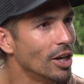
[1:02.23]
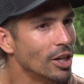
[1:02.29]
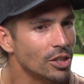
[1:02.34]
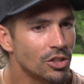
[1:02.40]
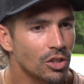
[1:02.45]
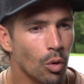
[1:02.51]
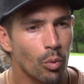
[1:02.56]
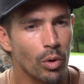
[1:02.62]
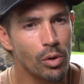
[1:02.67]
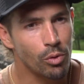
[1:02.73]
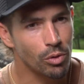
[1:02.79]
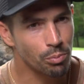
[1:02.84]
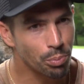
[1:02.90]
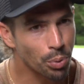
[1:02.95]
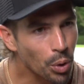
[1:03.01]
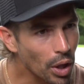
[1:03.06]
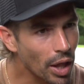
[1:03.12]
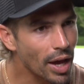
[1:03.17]
So we would
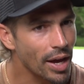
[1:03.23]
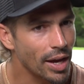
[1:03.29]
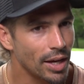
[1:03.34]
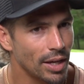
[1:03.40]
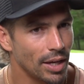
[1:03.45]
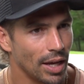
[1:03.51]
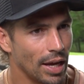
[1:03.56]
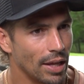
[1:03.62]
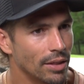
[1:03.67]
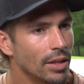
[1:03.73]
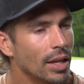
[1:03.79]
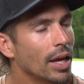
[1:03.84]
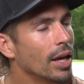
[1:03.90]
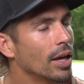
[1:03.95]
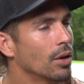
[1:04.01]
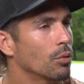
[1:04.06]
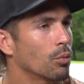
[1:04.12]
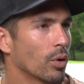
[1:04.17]
play, and
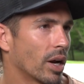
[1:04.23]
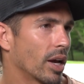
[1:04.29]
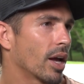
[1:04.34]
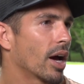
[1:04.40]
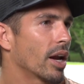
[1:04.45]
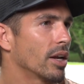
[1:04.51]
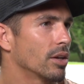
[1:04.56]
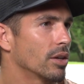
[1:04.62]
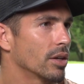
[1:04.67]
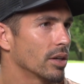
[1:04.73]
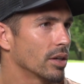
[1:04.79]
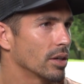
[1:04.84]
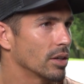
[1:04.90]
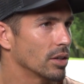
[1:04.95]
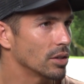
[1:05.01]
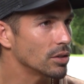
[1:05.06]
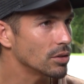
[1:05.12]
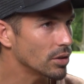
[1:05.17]
then when I got
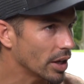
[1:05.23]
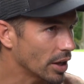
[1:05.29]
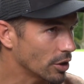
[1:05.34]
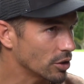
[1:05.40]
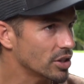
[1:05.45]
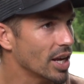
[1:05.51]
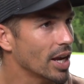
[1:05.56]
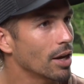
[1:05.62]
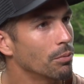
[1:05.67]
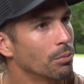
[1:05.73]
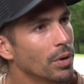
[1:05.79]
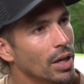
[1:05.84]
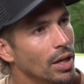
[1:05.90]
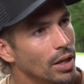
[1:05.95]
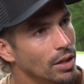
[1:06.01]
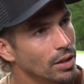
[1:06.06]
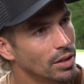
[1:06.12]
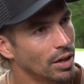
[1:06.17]
into
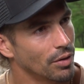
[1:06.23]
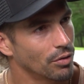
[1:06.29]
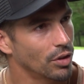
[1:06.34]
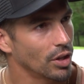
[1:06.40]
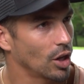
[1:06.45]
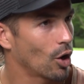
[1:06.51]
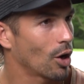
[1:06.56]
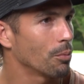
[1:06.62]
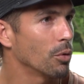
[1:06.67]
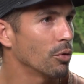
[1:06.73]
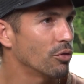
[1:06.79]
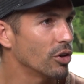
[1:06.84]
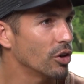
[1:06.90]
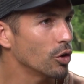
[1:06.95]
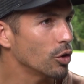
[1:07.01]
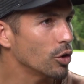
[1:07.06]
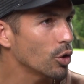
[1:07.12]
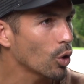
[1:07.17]
entertainment and everything, I moved to
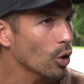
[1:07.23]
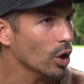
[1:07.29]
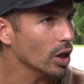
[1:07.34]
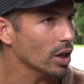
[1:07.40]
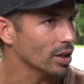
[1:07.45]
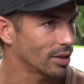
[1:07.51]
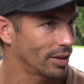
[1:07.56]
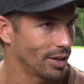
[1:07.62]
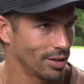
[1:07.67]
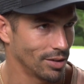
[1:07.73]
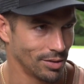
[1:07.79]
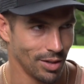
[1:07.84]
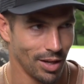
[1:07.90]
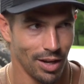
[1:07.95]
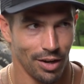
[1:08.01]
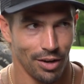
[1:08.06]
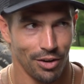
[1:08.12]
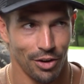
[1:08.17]
New York. There's
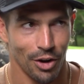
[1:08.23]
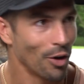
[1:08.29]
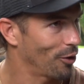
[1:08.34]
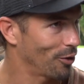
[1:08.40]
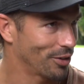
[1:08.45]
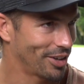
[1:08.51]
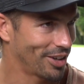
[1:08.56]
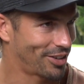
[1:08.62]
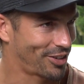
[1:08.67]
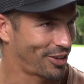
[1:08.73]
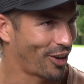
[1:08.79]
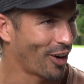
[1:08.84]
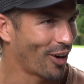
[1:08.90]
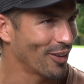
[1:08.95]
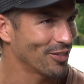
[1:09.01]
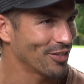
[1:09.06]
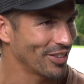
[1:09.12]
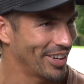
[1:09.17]
no disc
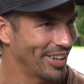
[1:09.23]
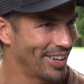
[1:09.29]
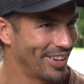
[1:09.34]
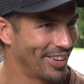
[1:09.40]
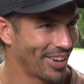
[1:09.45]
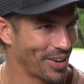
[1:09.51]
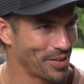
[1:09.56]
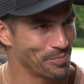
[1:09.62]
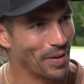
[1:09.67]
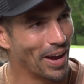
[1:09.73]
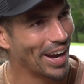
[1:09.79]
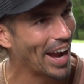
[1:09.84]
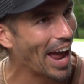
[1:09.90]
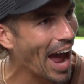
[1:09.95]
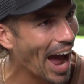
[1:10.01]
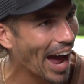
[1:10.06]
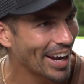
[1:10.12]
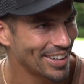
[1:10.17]
golf in like
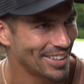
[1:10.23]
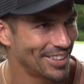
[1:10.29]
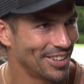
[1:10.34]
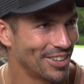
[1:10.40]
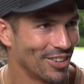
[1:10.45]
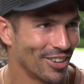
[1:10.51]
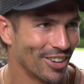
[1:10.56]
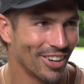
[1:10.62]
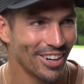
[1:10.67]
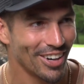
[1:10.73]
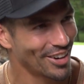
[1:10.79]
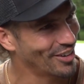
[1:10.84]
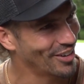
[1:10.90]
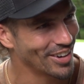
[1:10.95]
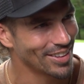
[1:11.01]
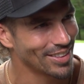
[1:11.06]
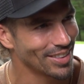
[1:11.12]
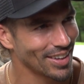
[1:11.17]
Manhattan or
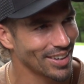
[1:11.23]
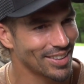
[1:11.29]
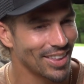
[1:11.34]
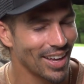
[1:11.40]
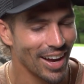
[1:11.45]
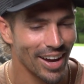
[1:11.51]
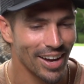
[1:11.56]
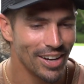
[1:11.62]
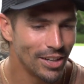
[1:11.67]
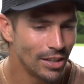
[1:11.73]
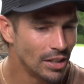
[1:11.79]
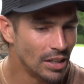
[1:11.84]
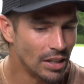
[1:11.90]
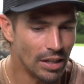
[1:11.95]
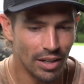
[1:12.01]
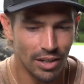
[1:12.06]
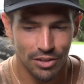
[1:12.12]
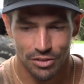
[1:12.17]
anything like that.
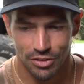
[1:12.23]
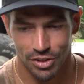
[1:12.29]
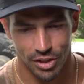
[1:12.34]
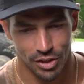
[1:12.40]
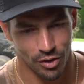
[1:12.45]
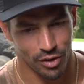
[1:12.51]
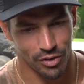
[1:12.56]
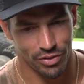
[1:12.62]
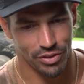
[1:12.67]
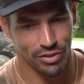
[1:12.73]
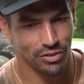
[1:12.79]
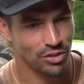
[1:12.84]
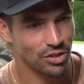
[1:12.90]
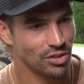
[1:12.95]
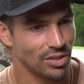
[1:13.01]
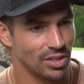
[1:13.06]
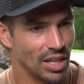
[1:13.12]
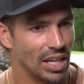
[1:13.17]
So
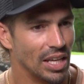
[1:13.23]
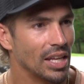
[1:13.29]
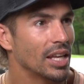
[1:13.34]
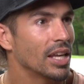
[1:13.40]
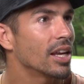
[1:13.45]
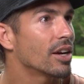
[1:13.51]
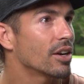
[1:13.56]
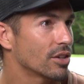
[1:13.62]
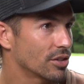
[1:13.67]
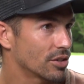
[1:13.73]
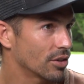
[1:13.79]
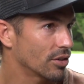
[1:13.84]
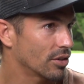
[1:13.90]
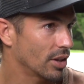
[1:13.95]
just years.